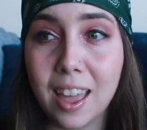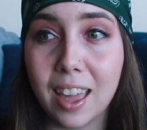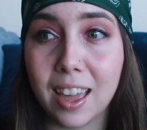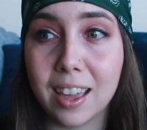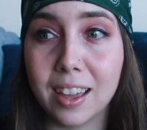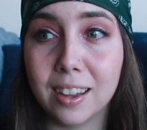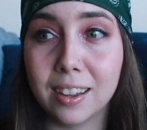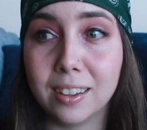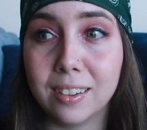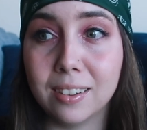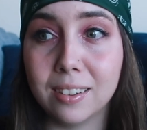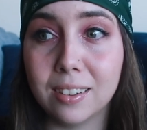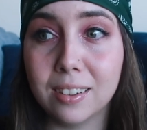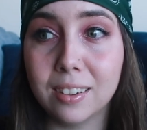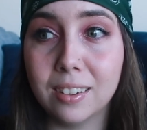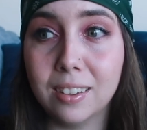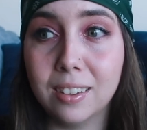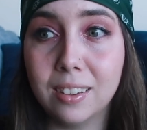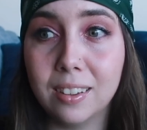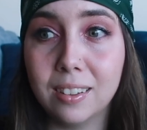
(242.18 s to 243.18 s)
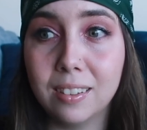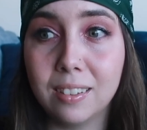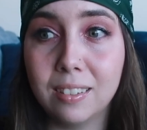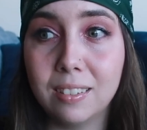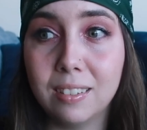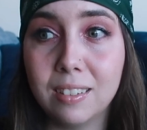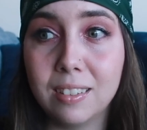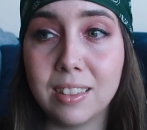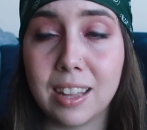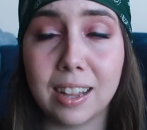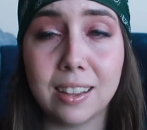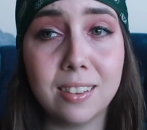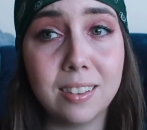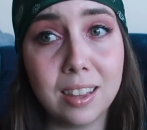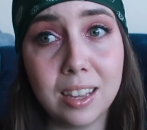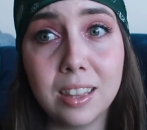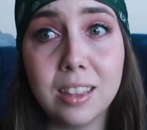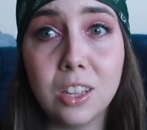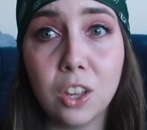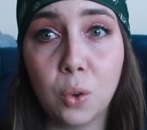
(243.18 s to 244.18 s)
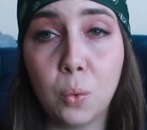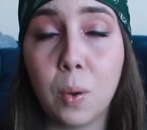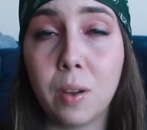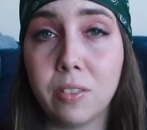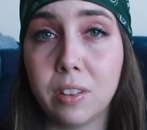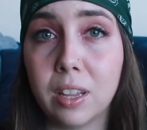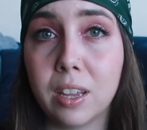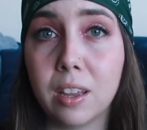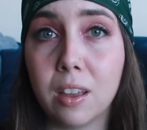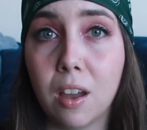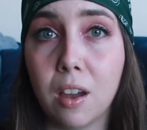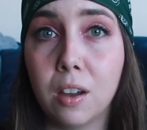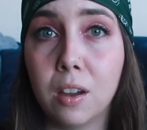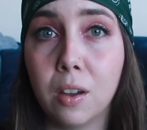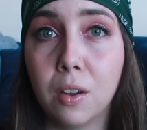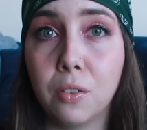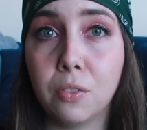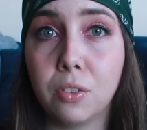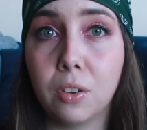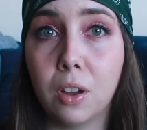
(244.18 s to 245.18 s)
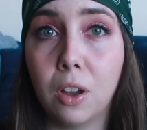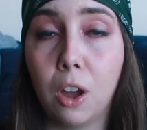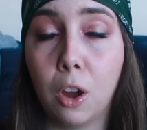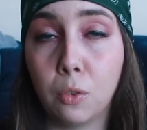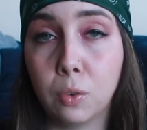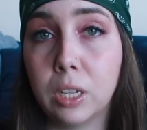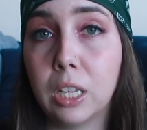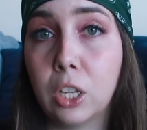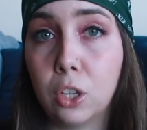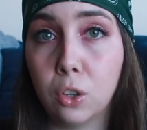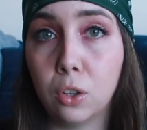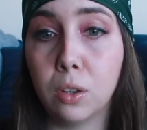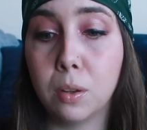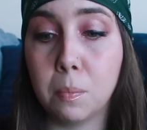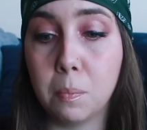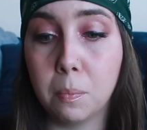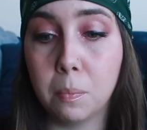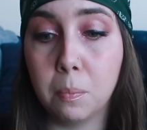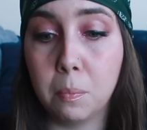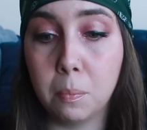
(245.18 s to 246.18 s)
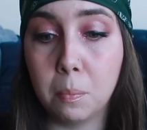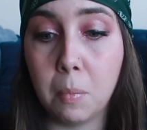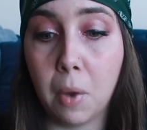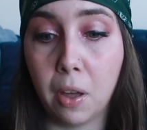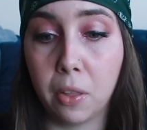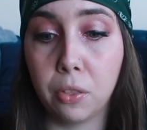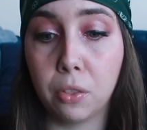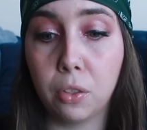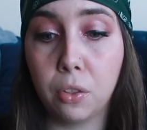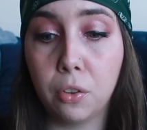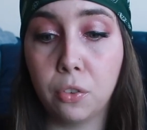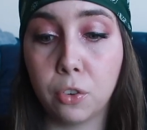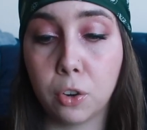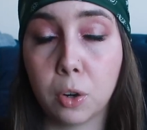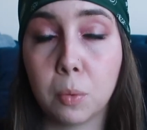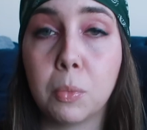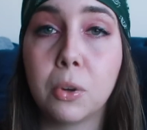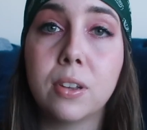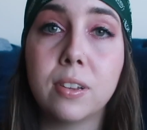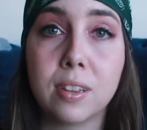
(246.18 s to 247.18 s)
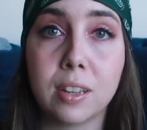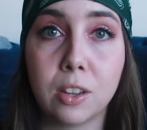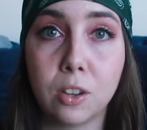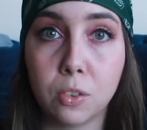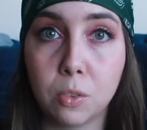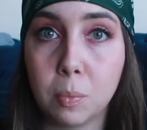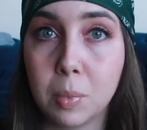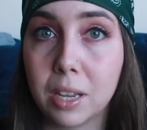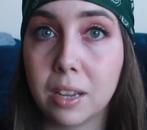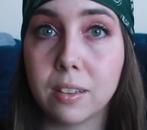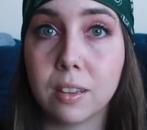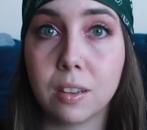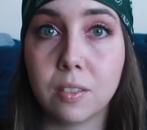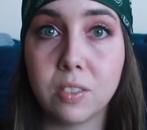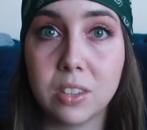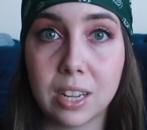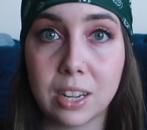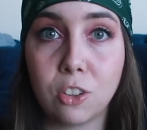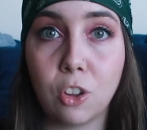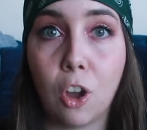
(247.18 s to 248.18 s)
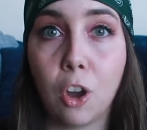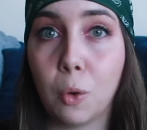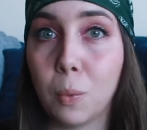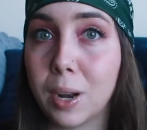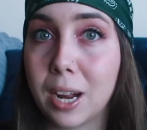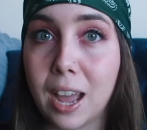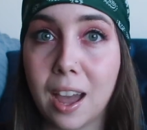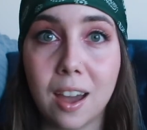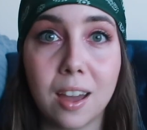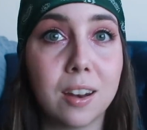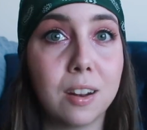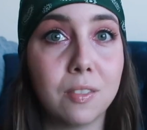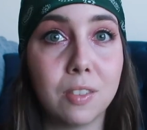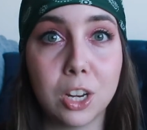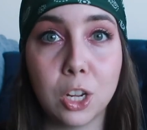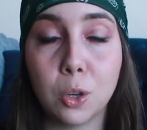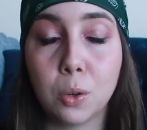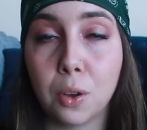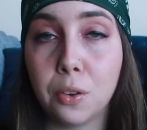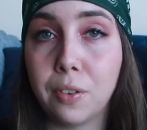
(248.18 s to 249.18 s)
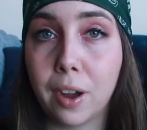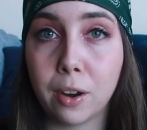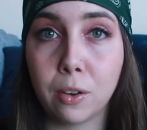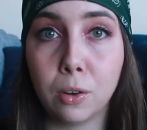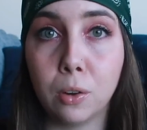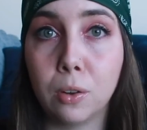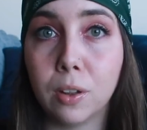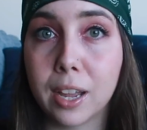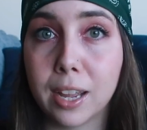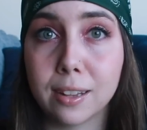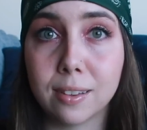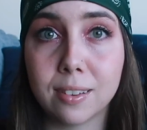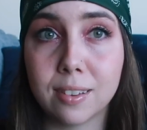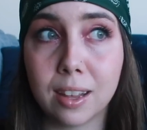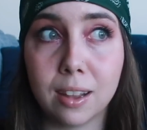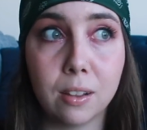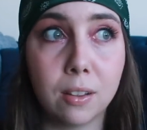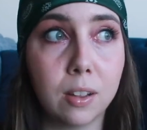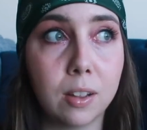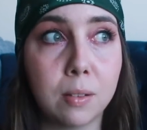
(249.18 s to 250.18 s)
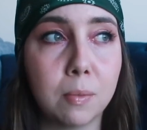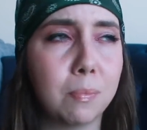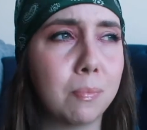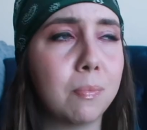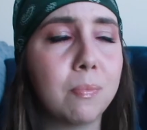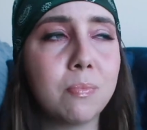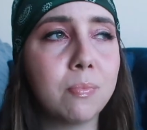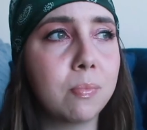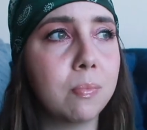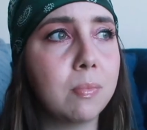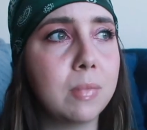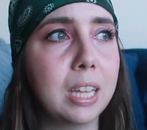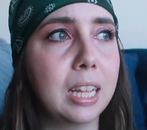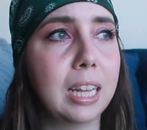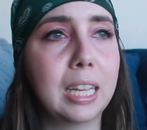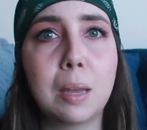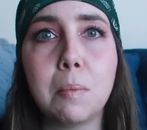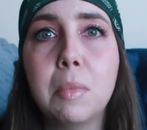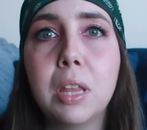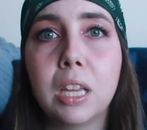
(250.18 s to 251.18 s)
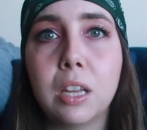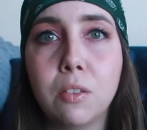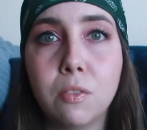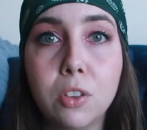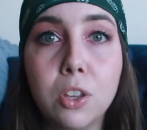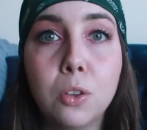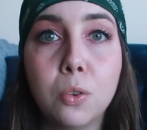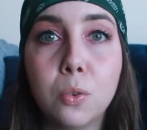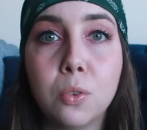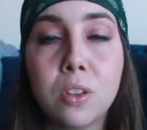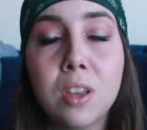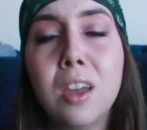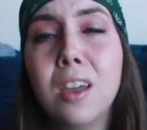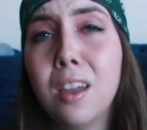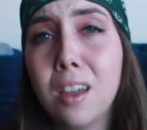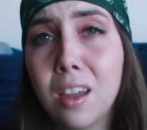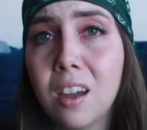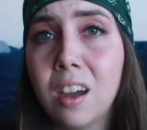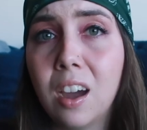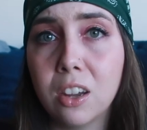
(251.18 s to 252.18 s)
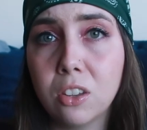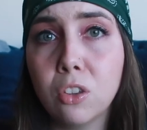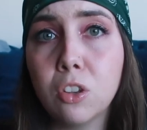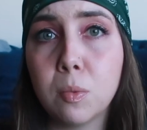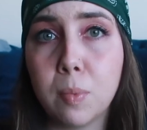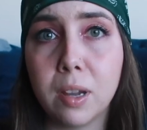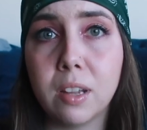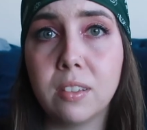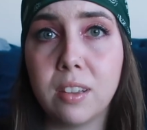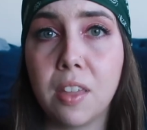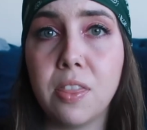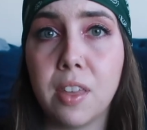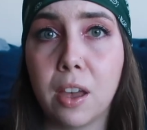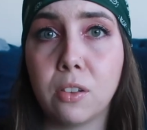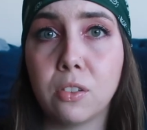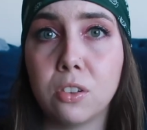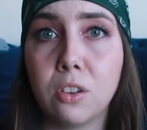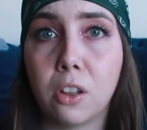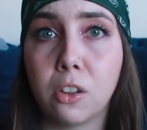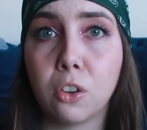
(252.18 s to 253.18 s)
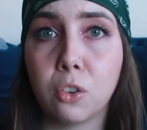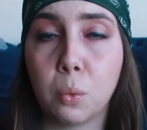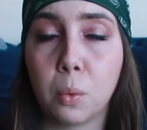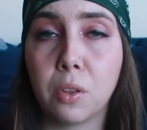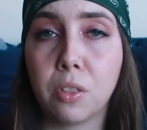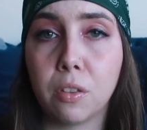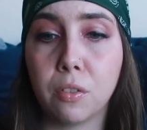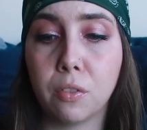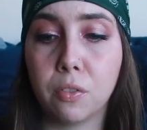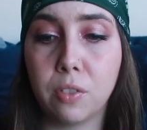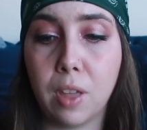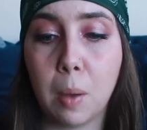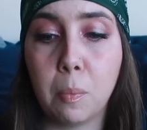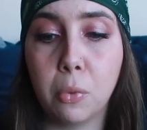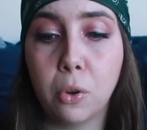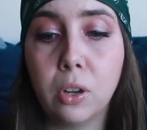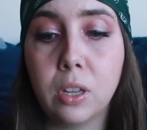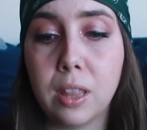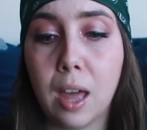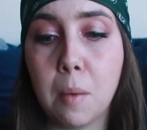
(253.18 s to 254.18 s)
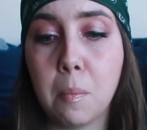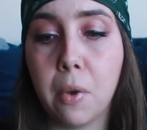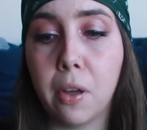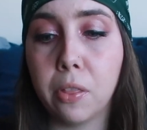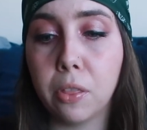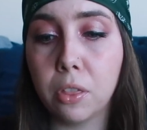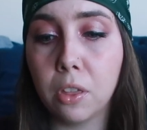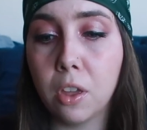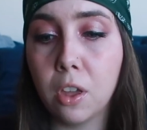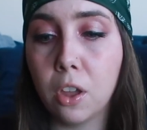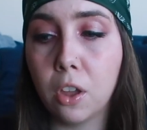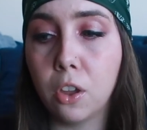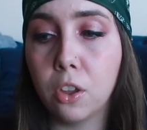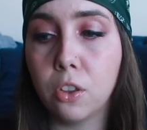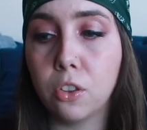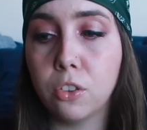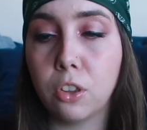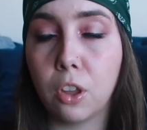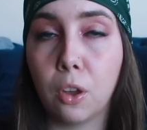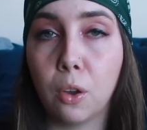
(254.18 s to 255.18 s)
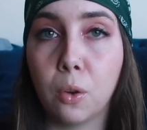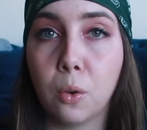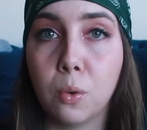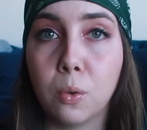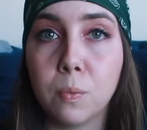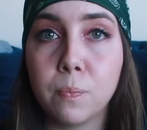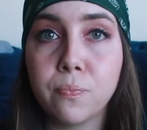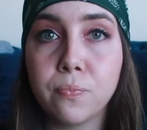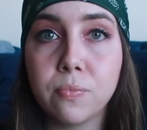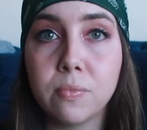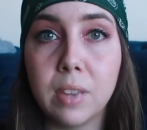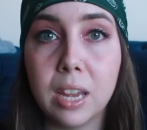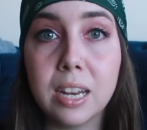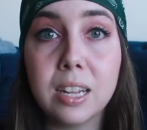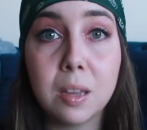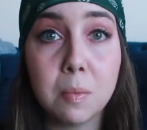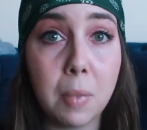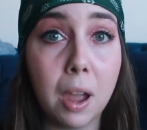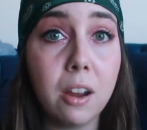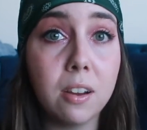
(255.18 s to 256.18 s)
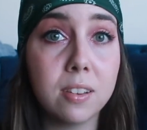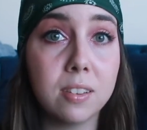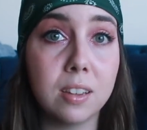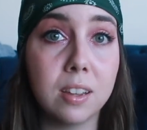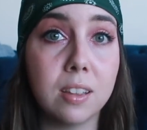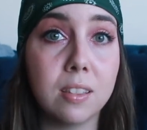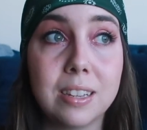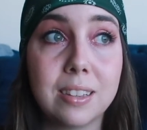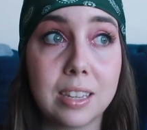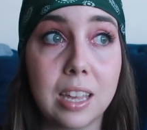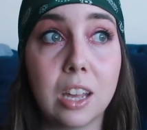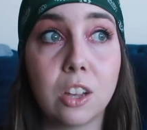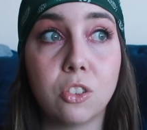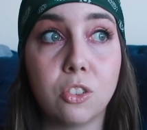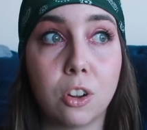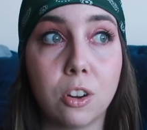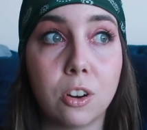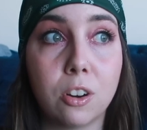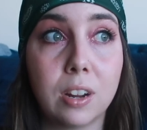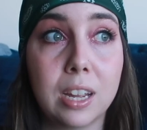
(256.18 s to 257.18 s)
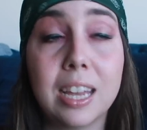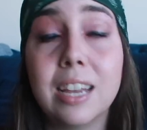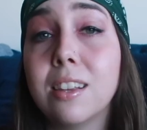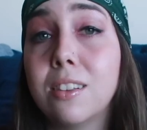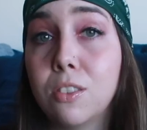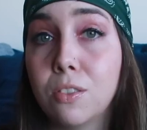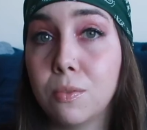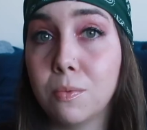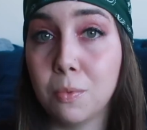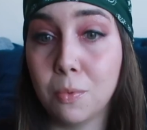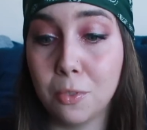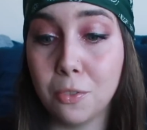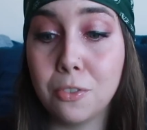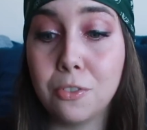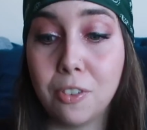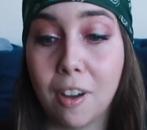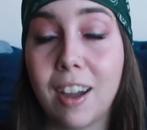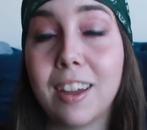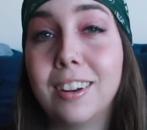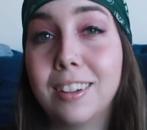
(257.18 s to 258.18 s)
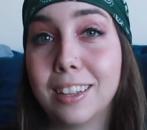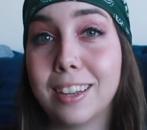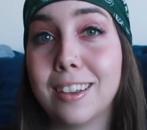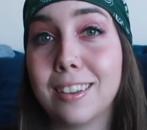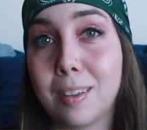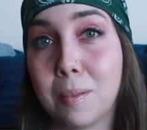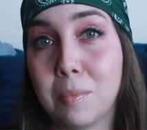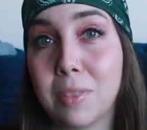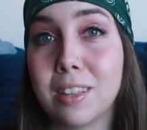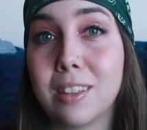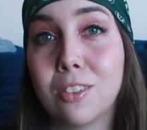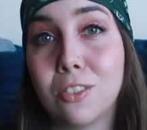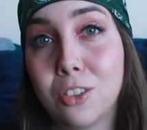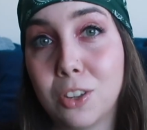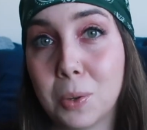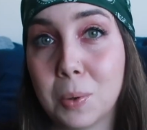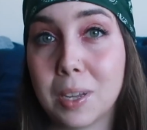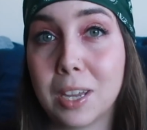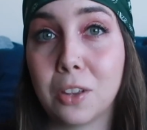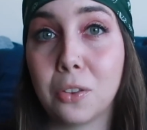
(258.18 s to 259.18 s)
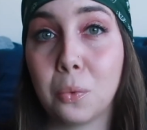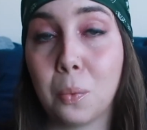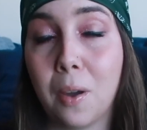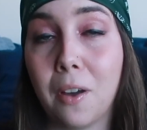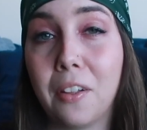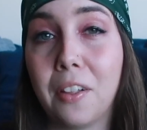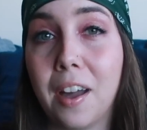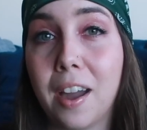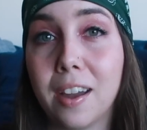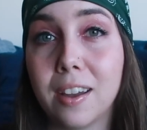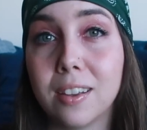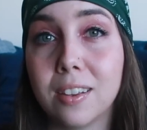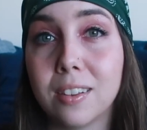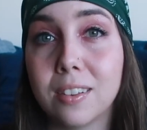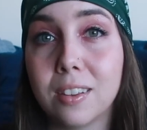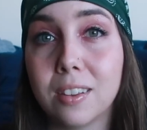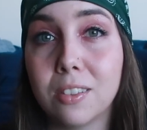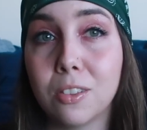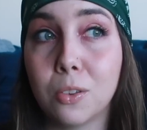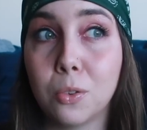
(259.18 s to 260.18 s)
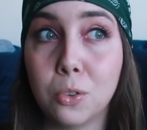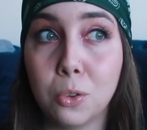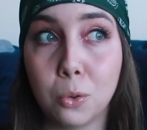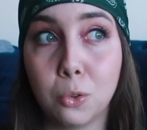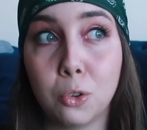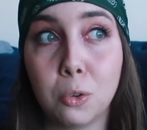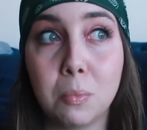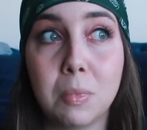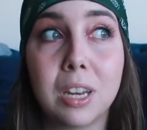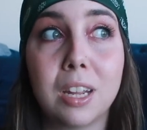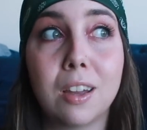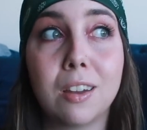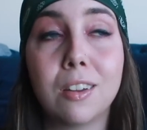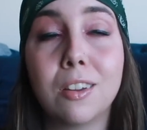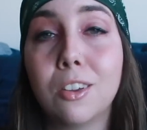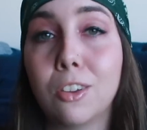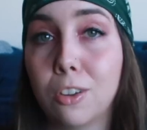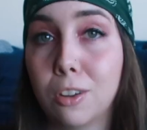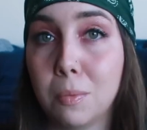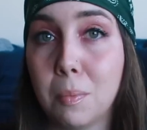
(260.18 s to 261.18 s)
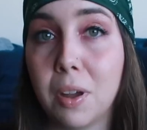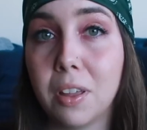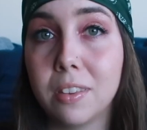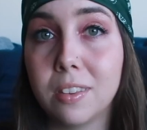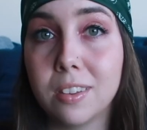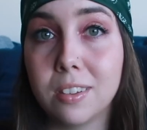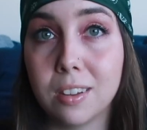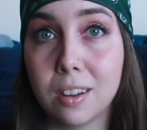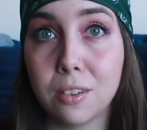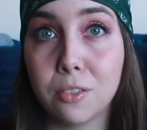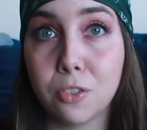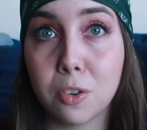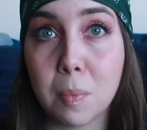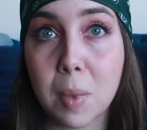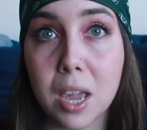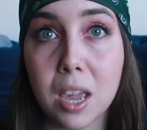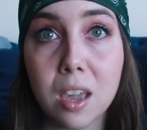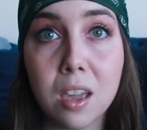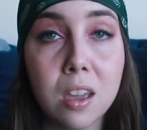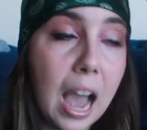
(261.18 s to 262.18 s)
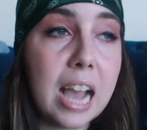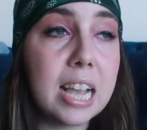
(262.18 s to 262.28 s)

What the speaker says: And that's like the equivalent of a really good month for book sales because of TikTok. When I had a video go viral and sell and get like a million views, I sold about $10,000 worth of that book that month. So in comparison, this Kickstarter is finally something that's doing as well as the social media good months did for me.